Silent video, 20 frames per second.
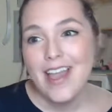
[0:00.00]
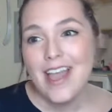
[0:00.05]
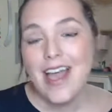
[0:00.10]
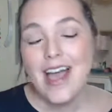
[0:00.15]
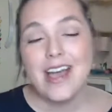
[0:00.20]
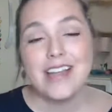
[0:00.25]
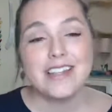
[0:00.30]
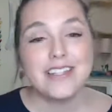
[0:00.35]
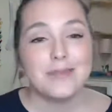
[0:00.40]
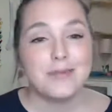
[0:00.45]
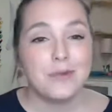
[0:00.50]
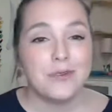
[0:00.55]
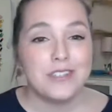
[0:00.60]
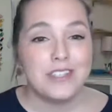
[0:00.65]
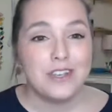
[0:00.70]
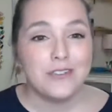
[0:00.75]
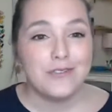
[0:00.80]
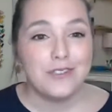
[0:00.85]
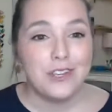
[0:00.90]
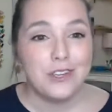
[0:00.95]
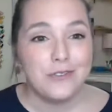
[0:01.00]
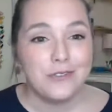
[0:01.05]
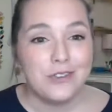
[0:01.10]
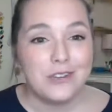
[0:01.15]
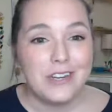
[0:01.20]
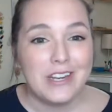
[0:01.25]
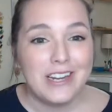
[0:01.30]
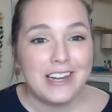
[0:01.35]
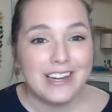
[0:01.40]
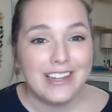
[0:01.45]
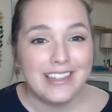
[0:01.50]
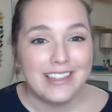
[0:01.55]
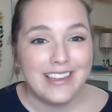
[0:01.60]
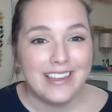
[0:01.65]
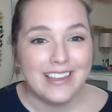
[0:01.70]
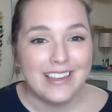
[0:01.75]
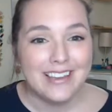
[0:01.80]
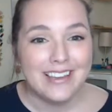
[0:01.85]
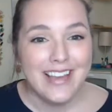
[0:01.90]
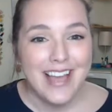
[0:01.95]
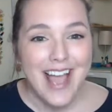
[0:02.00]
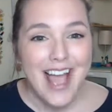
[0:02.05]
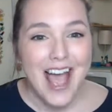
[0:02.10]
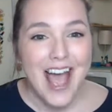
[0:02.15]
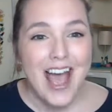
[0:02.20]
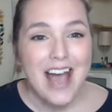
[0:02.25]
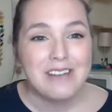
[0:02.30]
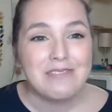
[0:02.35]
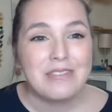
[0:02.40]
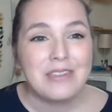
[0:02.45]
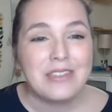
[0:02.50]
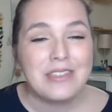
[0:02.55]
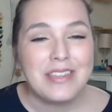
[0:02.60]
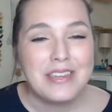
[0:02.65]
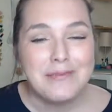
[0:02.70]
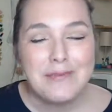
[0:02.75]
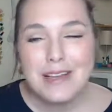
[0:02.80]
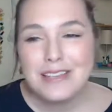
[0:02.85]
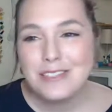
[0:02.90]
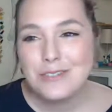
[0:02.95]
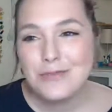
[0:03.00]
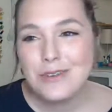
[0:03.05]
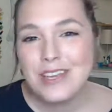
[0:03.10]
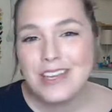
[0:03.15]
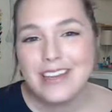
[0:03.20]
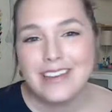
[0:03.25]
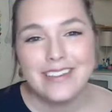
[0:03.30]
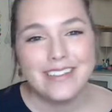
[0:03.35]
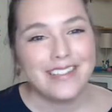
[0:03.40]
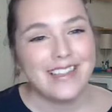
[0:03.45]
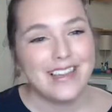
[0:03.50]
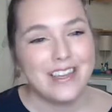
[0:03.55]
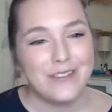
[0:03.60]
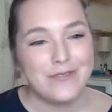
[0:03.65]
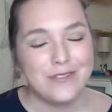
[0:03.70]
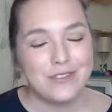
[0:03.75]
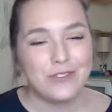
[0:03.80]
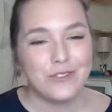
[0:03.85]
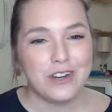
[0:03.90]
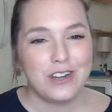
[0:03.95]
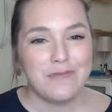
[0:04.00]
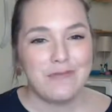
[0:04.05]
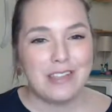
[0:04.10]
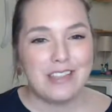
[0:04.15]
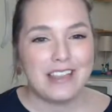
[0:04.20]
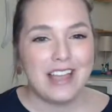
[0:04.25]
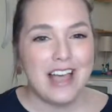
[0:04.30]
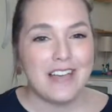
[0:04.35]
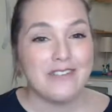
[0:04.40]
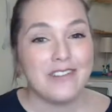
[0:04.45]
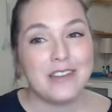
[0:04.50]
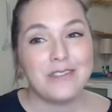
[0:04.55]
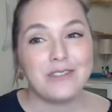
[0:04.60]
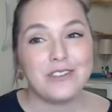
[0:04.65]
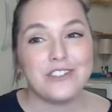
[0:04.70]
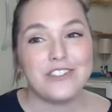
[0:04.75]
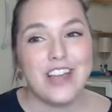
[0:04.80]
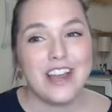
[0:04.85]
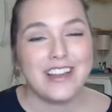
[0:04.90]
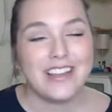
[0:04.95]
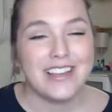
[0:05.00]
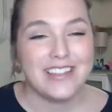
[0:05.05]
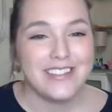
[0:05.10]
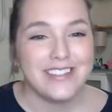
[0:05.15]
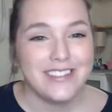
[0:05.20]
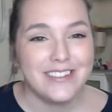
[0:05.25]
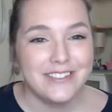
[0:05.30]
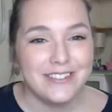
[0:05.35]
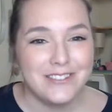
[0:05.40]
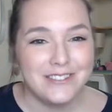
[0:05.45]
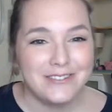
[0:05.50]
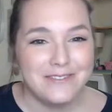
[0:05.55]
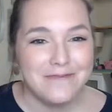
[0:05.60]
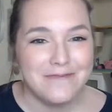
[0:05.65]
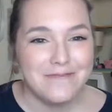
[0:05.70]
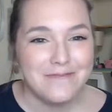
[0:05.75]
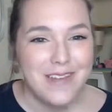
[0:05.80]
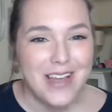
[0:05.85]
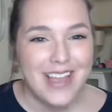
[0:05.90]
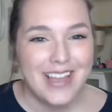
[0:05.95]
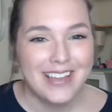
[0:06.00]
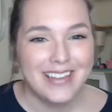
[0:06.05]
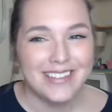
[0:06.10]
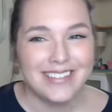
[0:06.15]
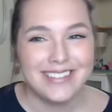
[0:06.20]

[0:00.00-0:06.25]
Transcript: And I'm always here for you if you need anything. Have the best week. Thank you for joining me live, and we'll chat again soon. Bye.